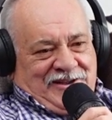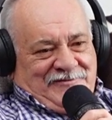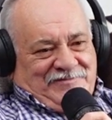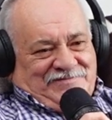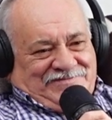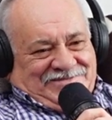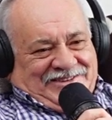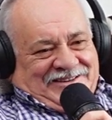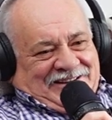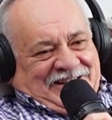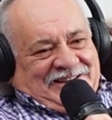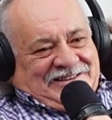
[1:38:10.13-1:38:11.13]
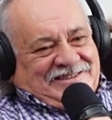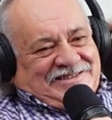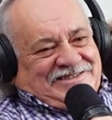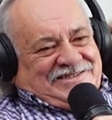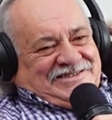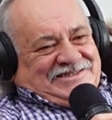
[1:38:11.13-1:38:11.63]
No. Right?
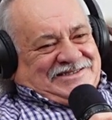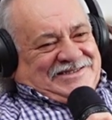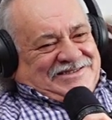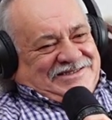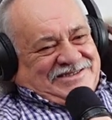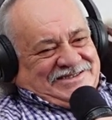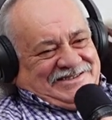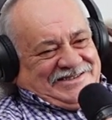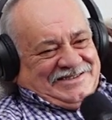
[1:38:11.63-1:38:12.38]
No. I think